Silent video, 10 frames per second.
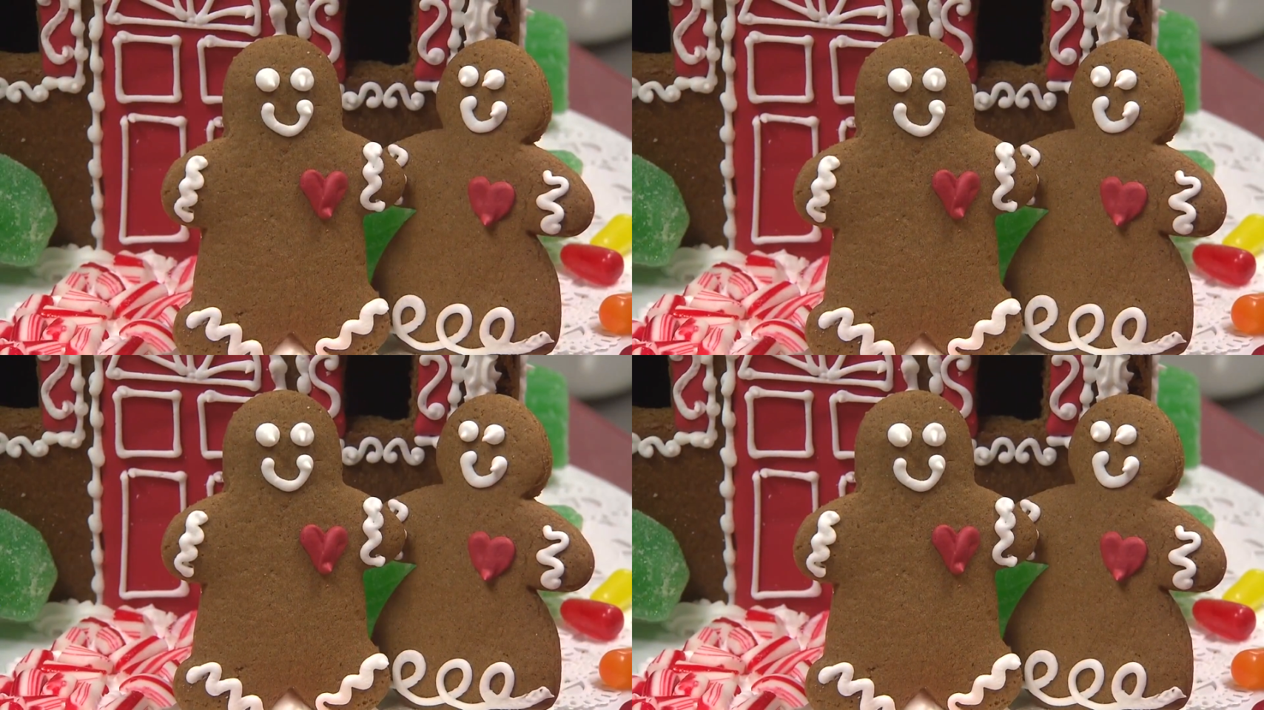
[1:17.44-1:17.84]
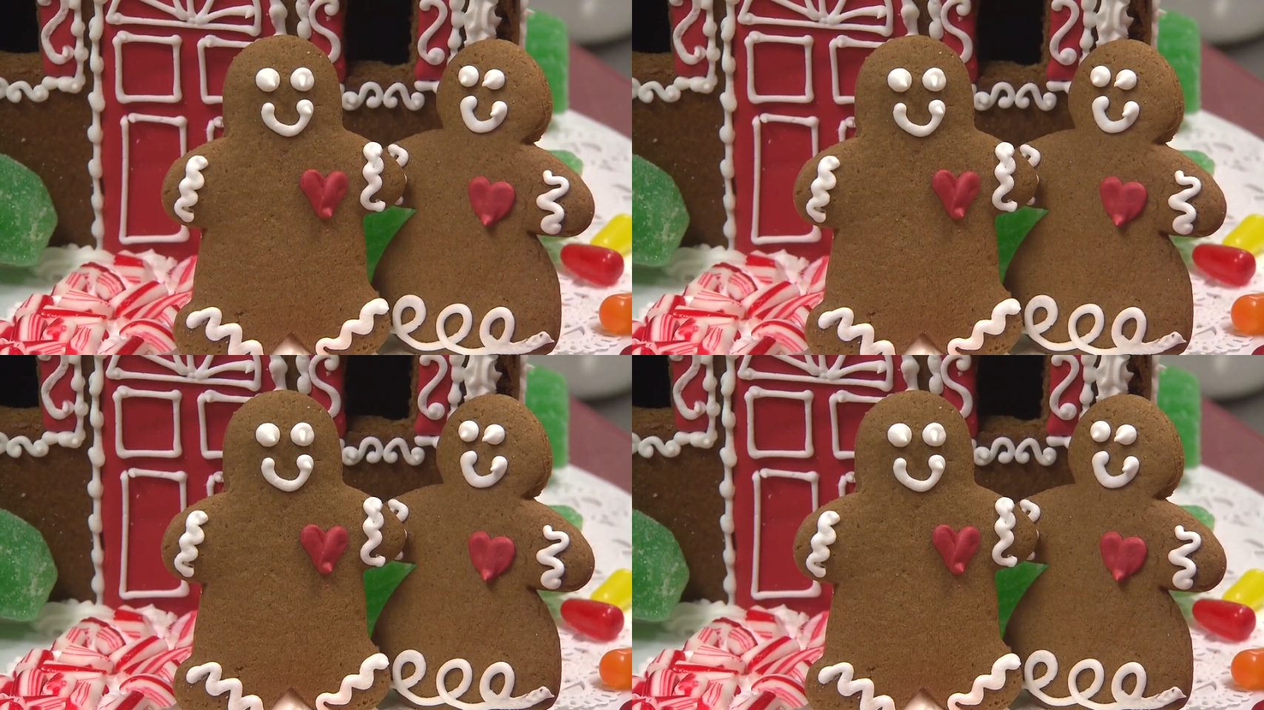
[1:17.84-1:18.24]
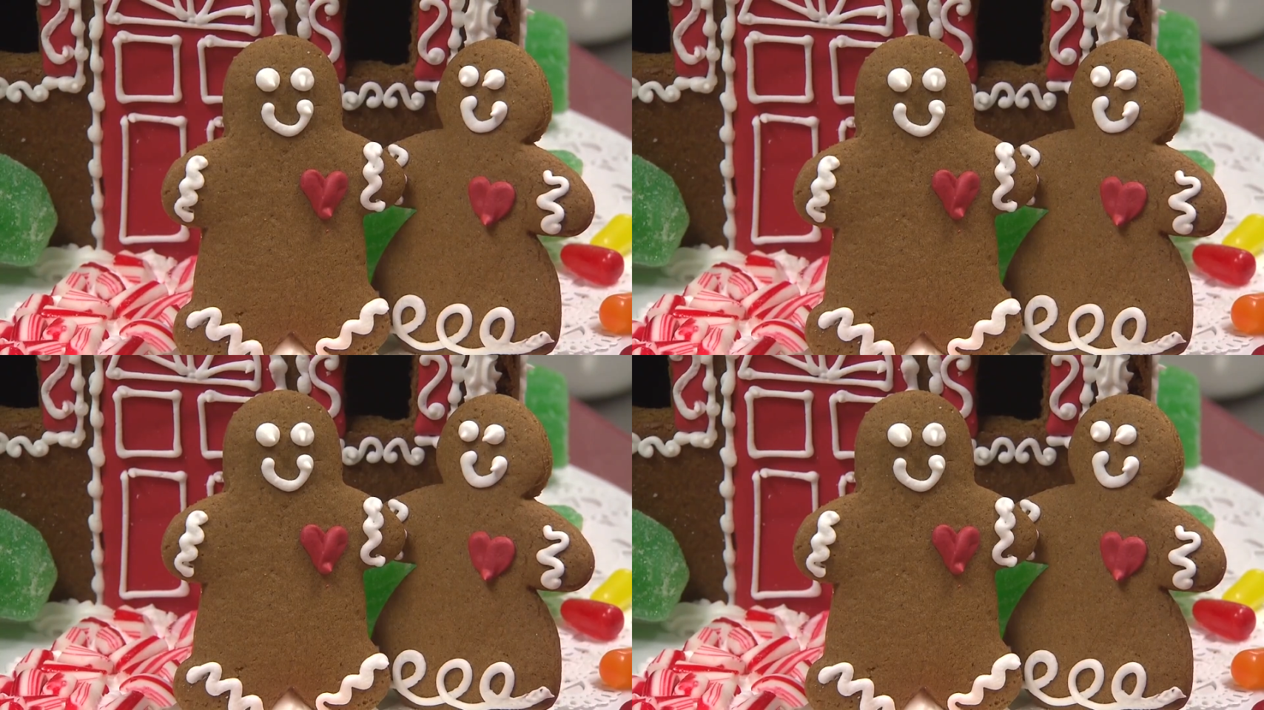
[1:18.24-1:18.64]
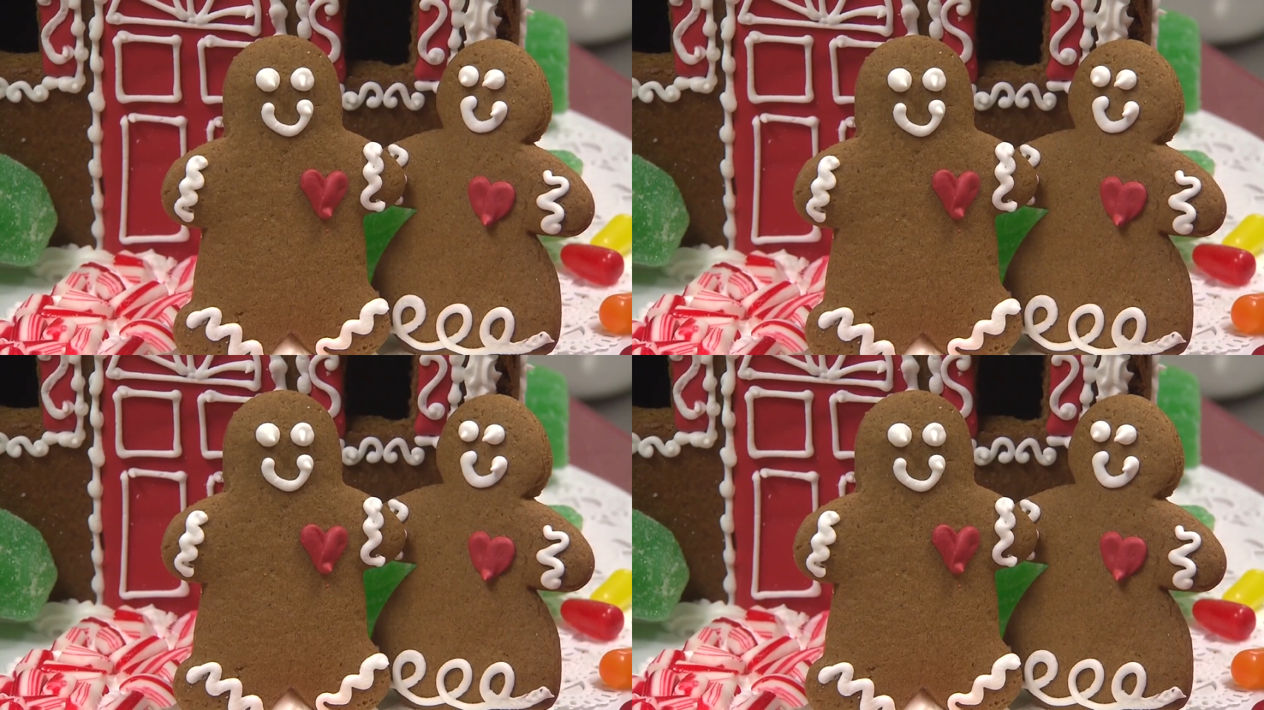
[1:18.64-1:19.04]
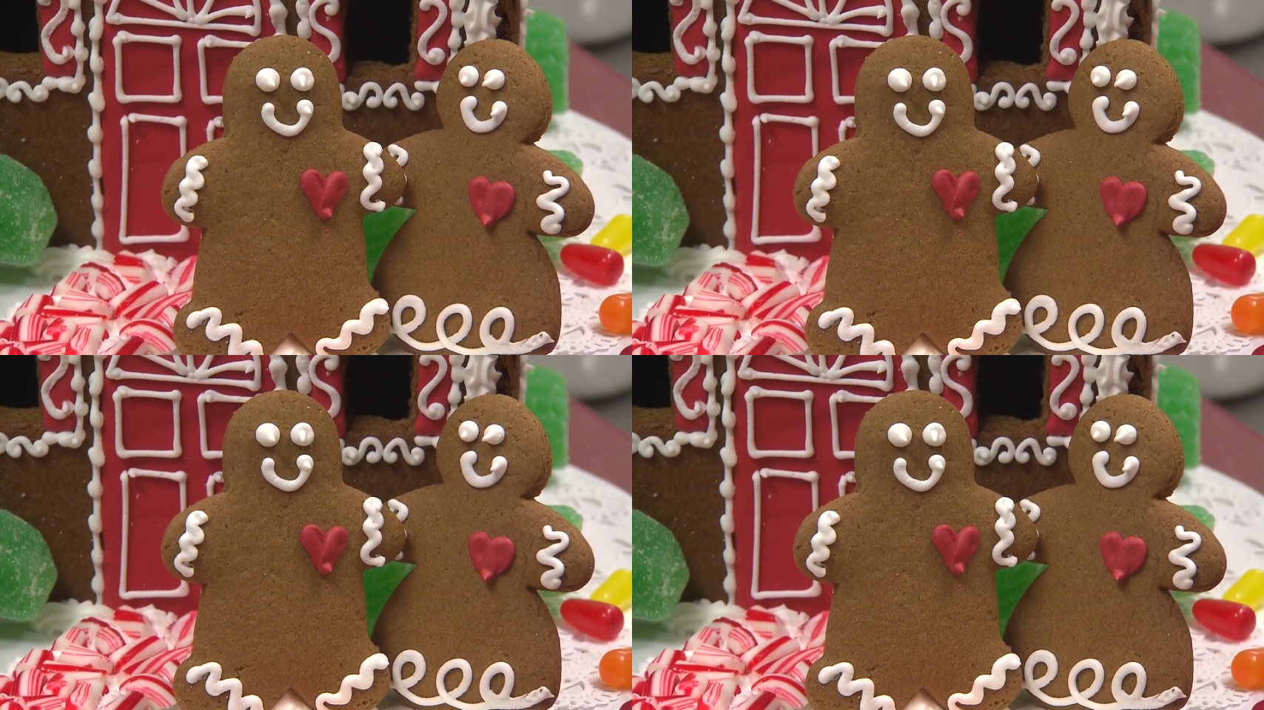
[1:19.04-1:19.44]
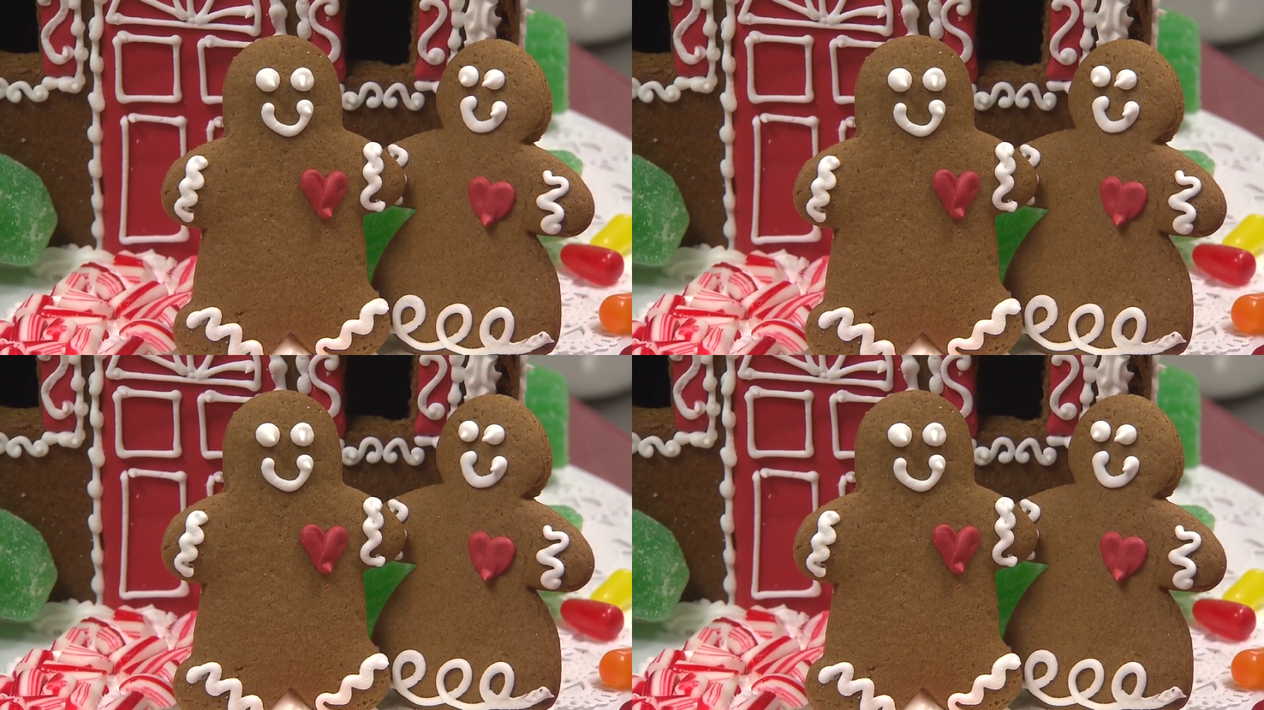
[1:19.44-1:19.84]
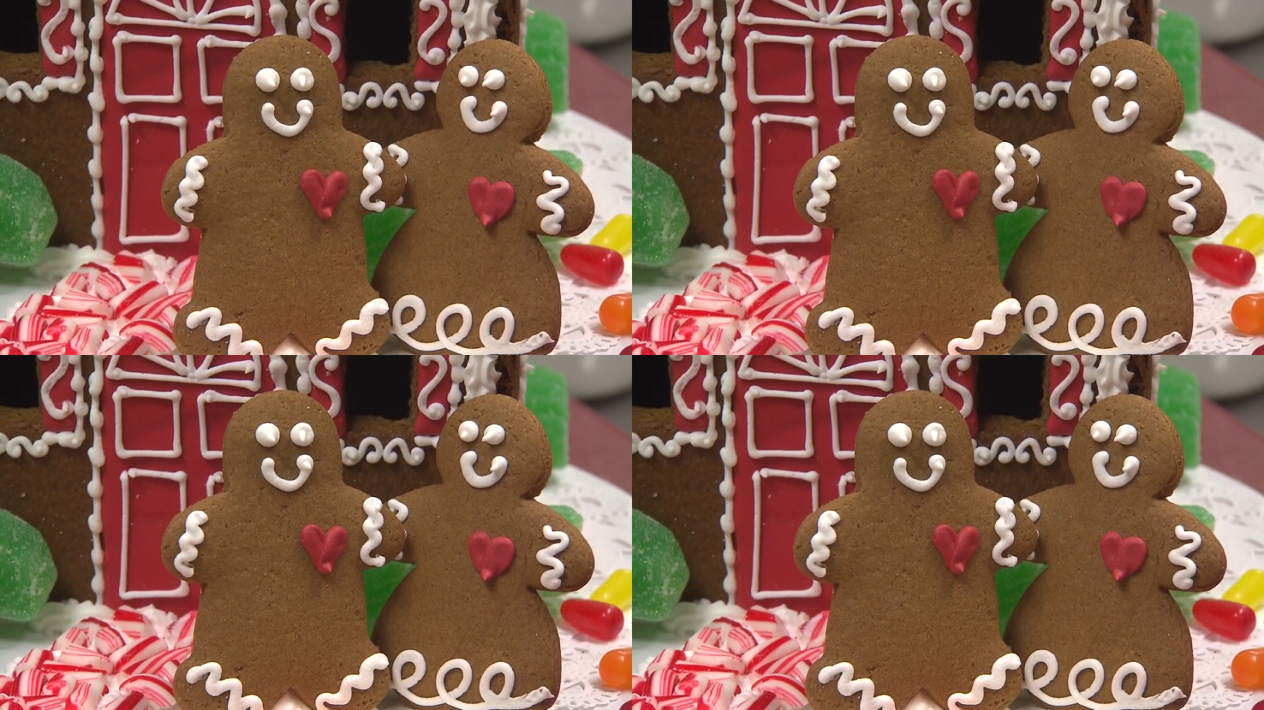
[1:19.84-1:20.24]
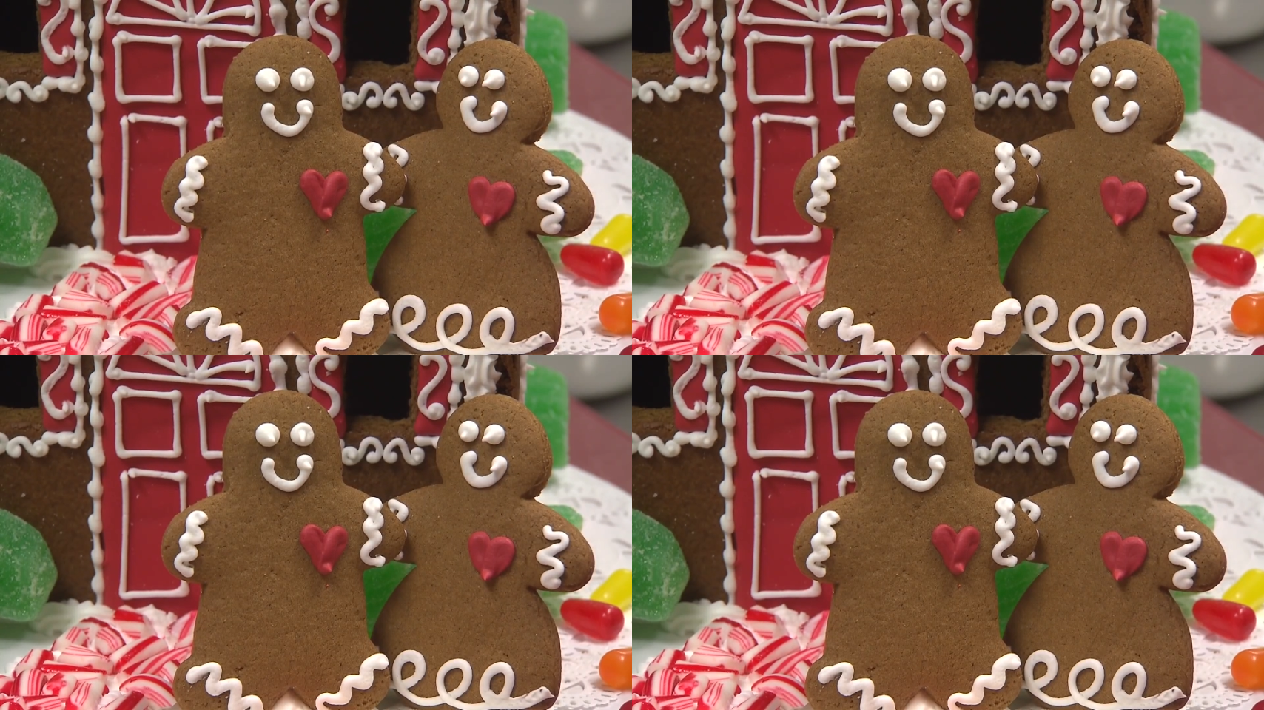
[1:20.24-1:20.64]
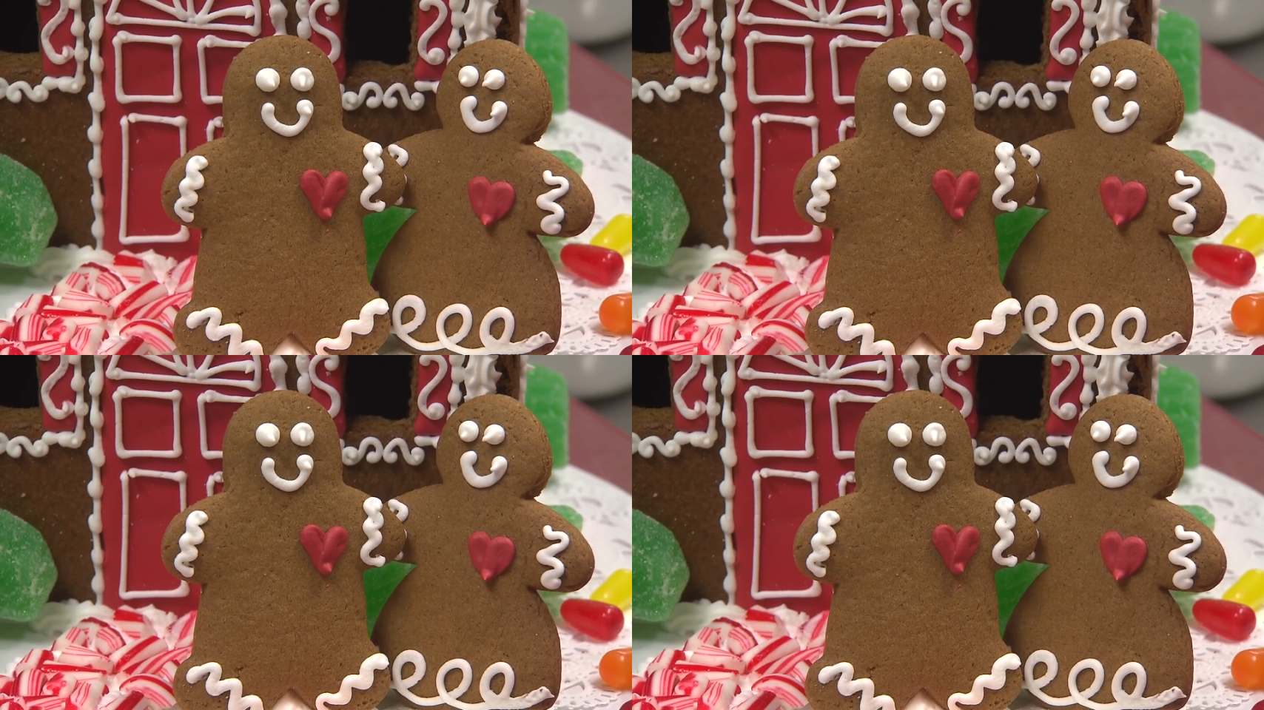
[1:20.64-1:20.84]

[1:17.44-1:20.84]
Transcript: No face is visible, so there are no lips to read.